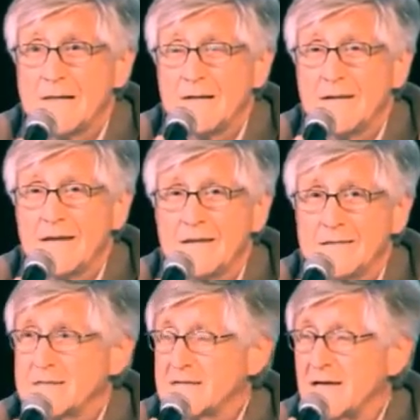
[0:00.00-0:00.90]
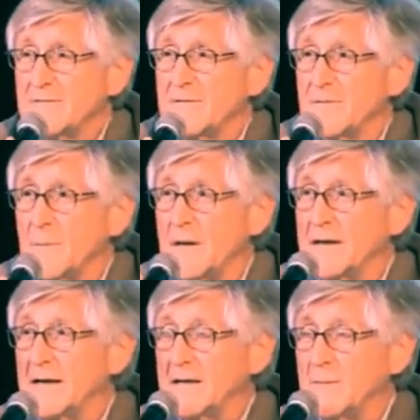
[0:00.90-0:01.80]
They cut the staff at Vermont
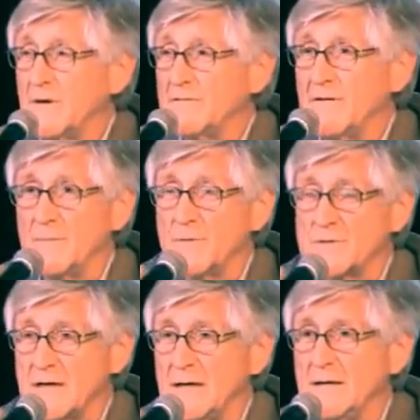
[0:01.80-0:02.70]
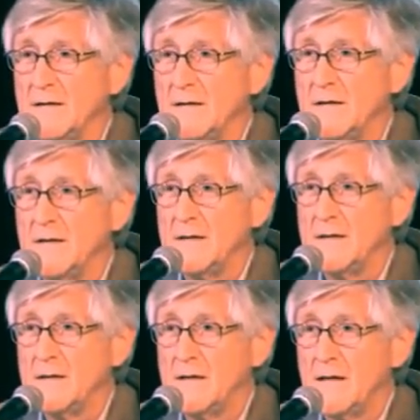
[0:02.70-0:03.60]
Yankee by 5%.
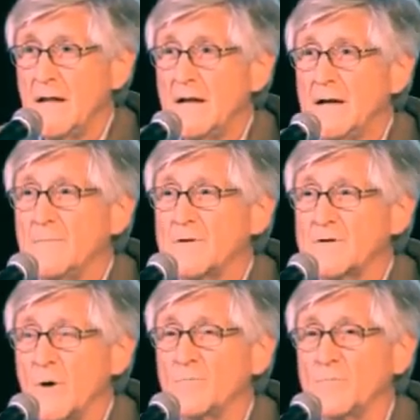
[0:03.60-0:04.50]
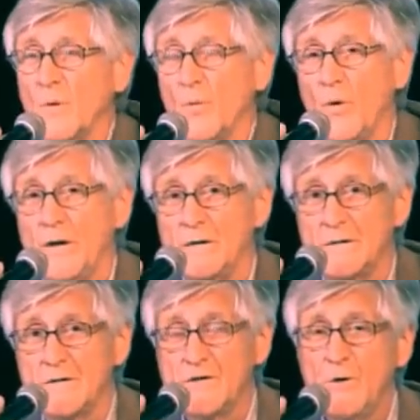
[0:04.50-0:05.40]
So
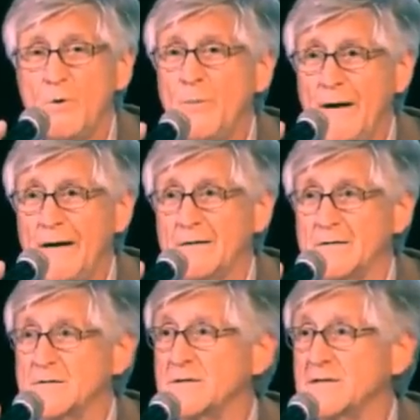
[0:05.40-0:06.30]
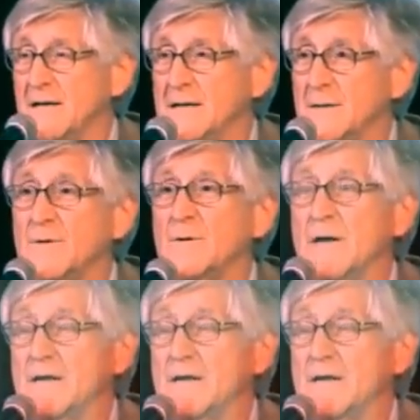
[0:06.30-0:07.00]
when two panels are telling them they're not